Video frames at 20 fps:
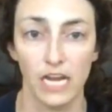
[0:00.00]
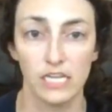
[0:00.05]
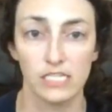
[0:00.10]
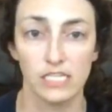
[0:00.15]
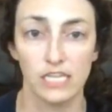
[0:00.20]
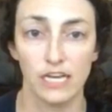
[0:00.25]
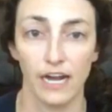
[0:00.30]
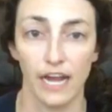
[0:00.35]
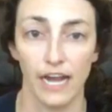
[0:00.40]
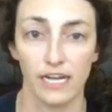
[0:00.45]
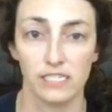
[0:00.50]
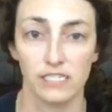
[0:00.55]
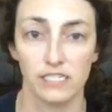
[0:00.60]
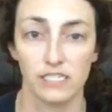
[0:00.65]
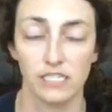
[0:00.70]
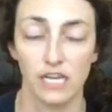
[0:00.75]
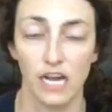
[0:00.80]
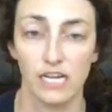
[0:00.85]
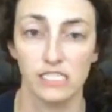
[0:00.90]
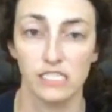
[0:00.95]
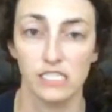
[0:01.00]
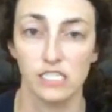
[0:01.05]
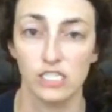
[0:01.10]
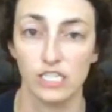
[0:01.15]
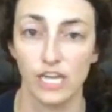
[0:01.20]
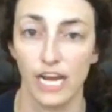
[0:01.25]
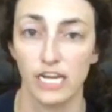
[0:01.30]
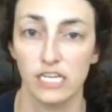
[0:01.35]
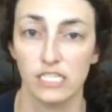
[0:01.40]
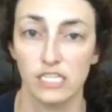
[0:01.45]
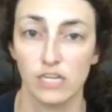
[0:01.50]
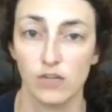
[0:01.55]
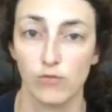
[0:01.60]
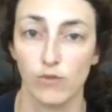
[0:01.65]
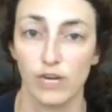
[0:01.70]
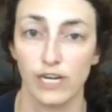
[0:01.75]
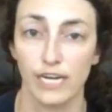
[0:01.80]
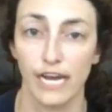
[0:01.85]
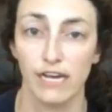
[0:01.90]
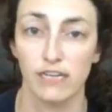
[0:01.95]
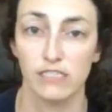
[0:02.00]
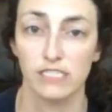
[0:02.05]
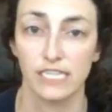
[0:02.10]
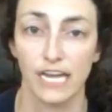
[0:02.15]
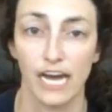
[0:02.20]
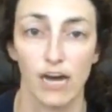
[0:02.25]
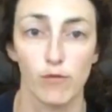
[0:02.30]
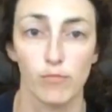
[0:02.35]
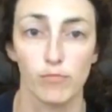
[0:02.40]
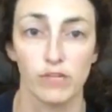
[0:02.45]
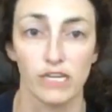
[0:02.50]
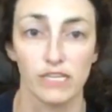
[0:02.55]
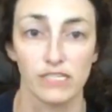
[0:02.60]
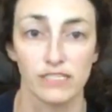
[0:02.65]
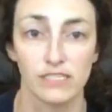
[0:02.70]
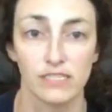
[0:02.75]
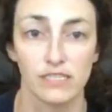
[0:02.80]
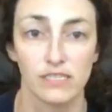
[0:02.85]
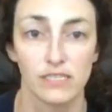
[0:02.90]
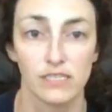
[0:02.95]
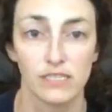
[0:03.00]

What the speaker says: their exercises, changed their workouts to help this?